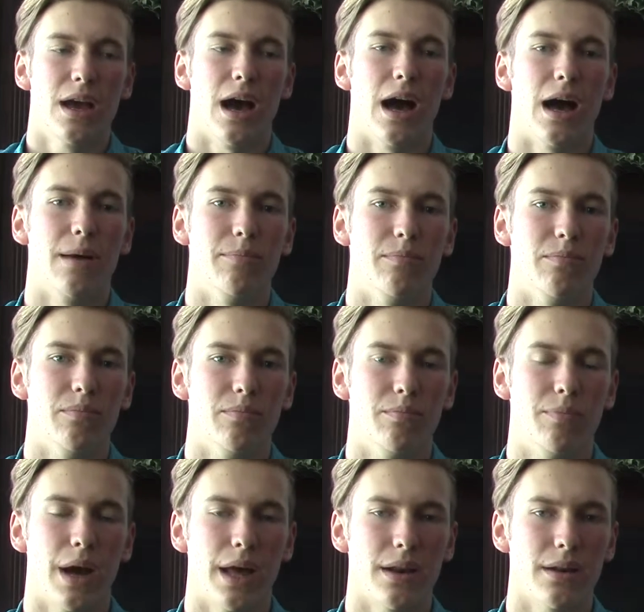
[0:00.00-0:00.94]

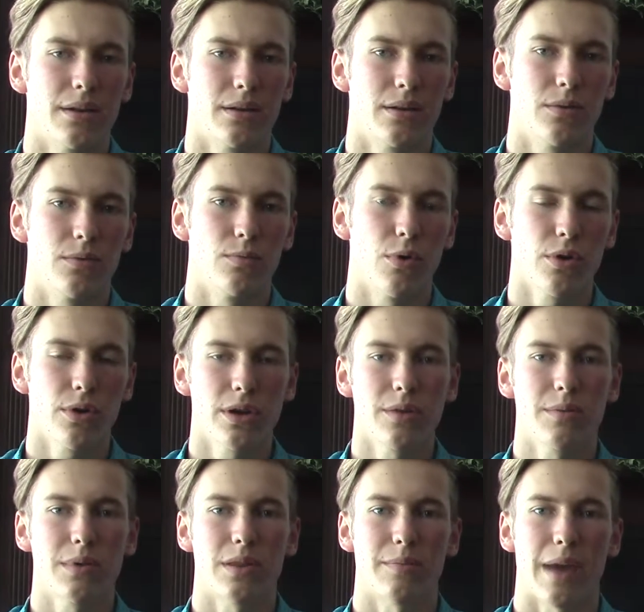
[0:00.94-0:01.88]
But
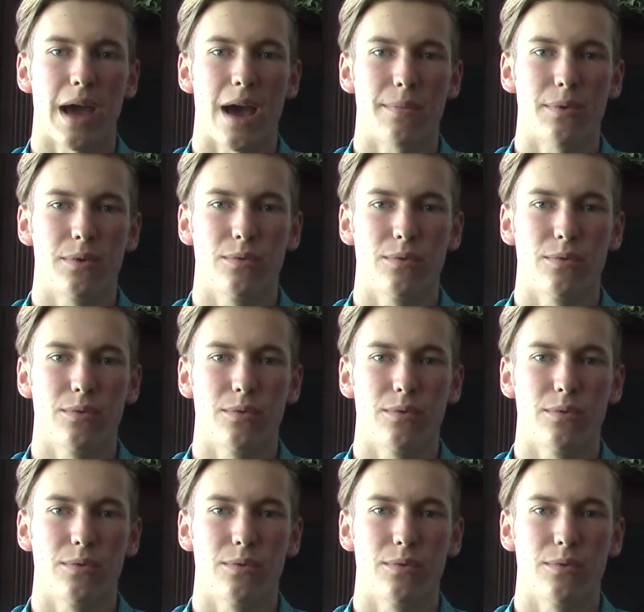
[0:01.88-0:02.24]
working with the map